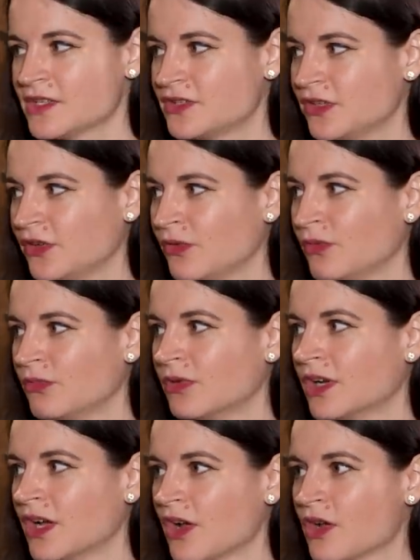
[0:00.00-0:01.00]

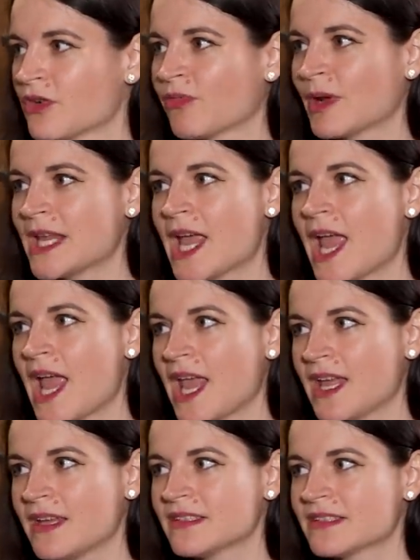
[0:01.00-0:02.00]
to create
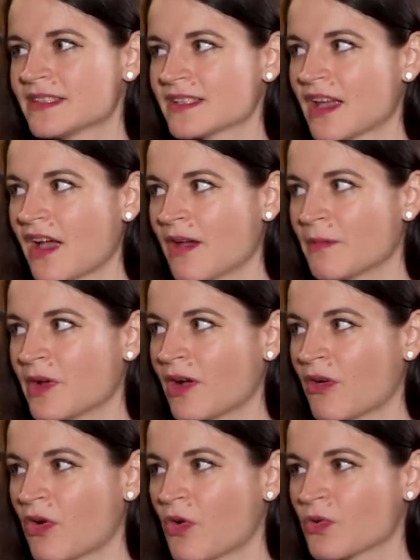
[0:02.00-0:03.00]

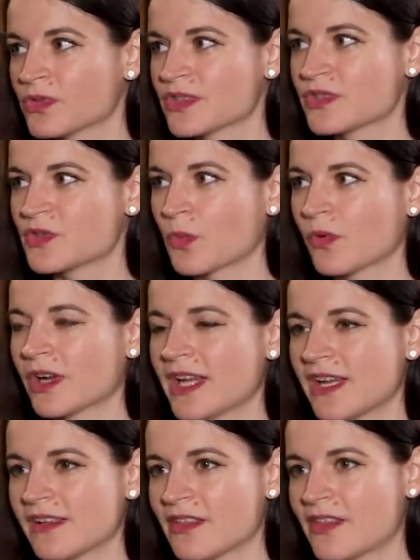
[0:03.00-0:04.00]
a whole
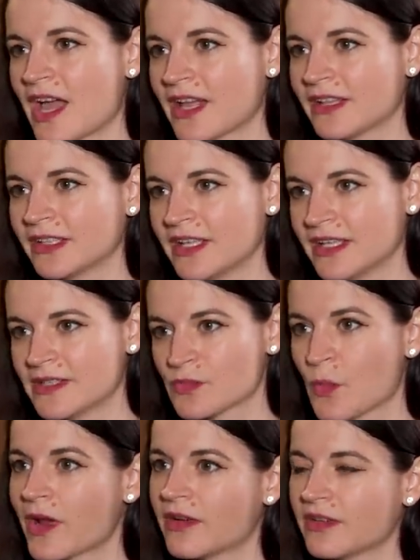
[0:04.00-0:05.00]
story that is
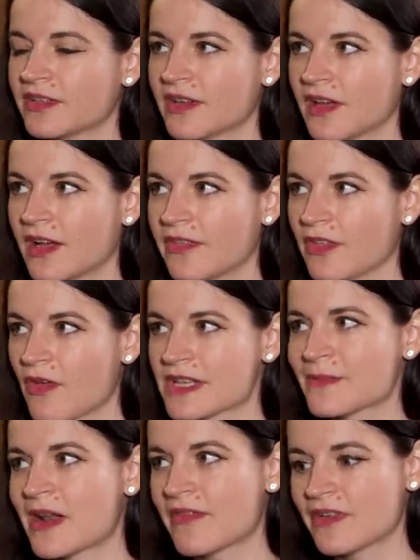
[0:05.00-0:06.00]
what The
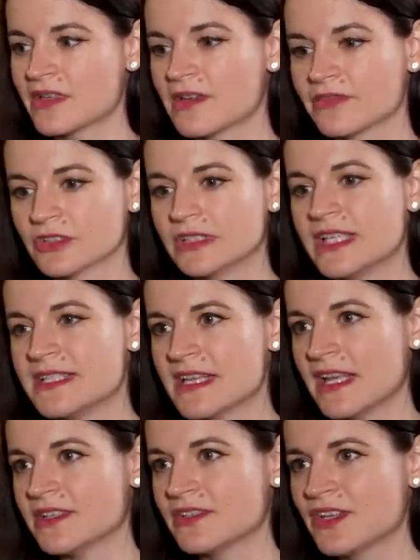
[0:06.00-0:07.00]
Lost Mine of Phandelver leads
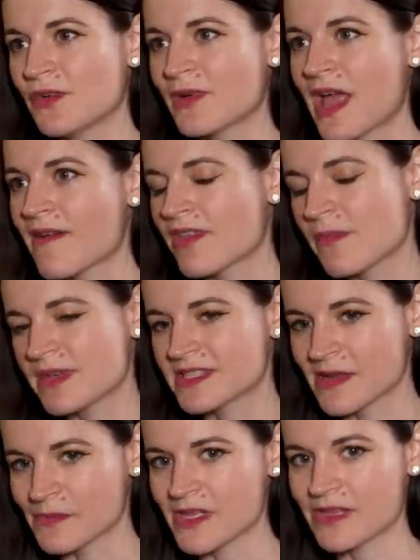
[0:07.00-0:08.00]
into, and have that be
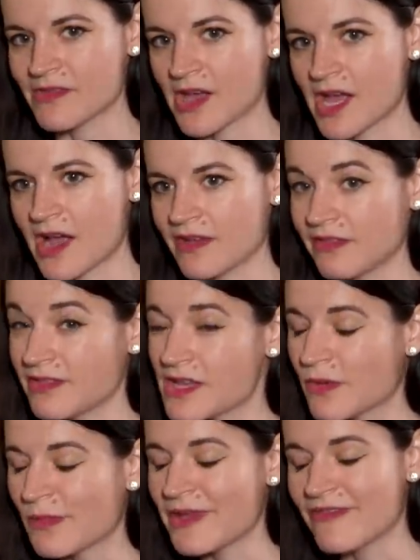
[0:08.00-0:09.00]
something that I
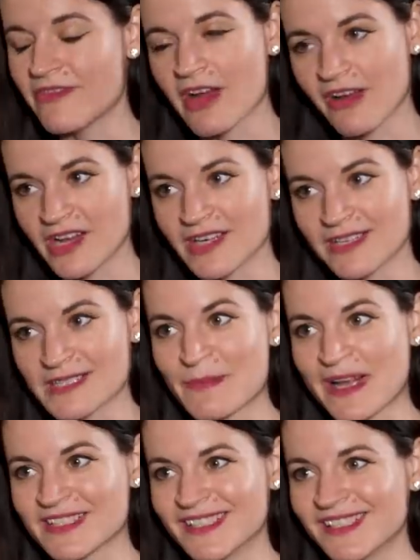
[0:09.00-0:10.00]
think will be very
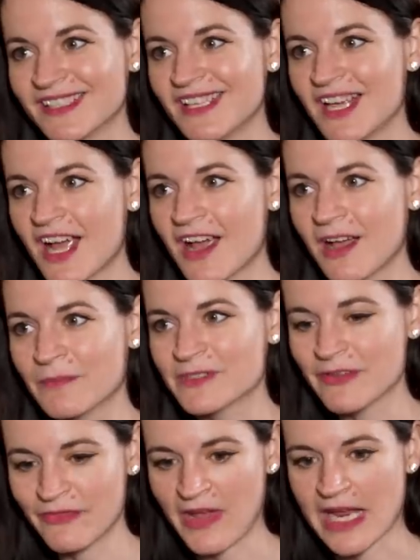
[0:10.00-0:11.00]
unexpected
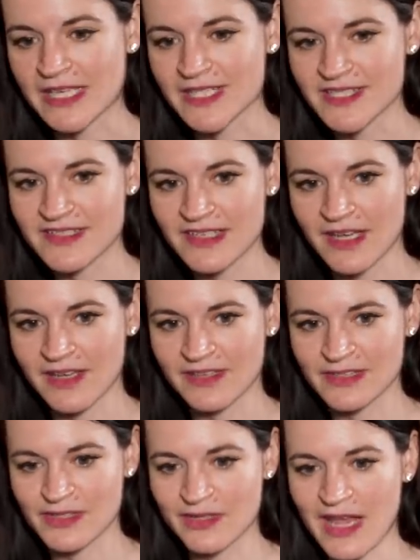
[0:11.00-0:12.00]
to fans,
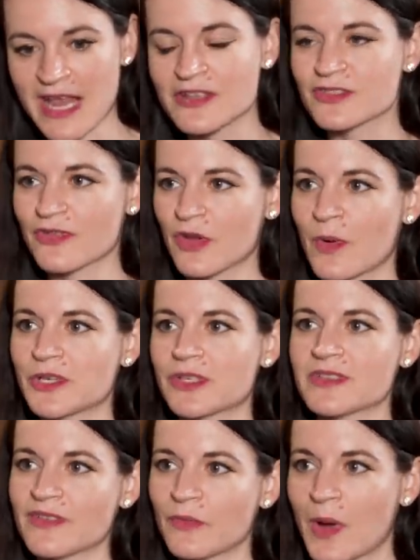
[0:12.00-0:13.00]
to answer the
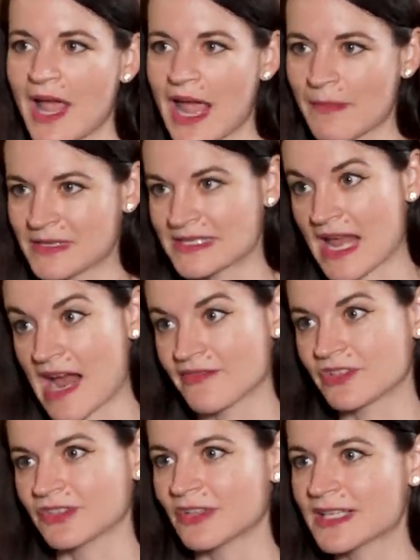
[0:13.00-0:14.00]
questions of what happens
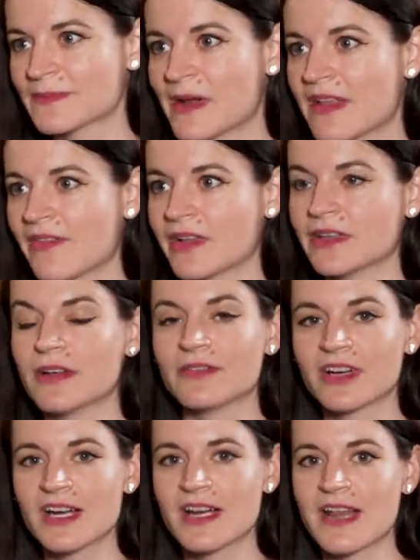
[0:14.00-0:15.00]
after Lost Mine of
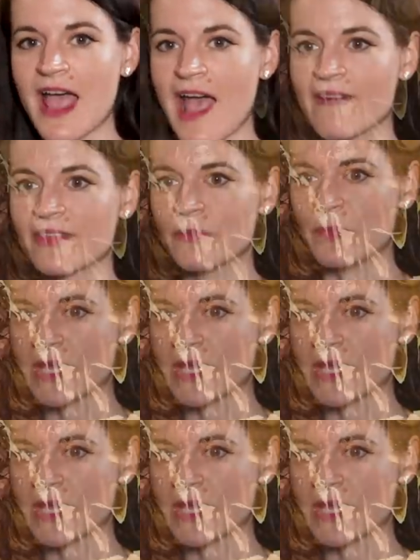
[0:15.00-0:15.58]
Phandelver, and have it